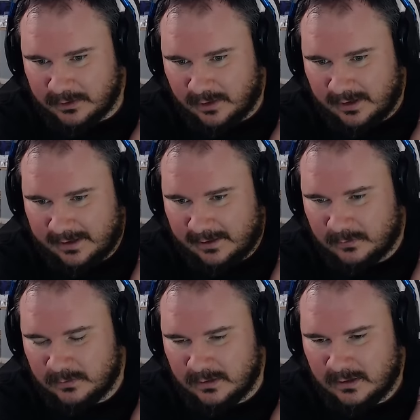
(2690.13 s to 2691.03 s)
to try
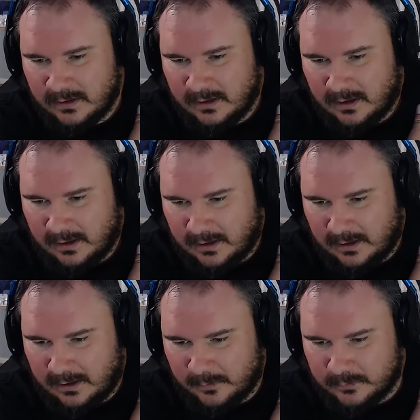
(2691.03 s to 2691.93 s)
now.
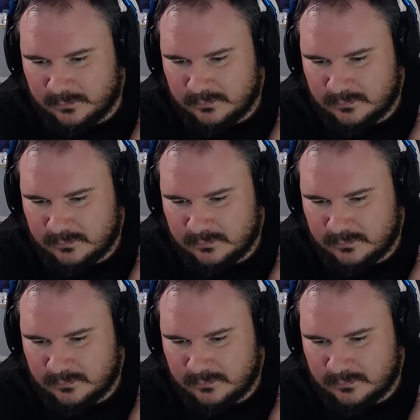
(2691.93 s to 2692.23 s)
And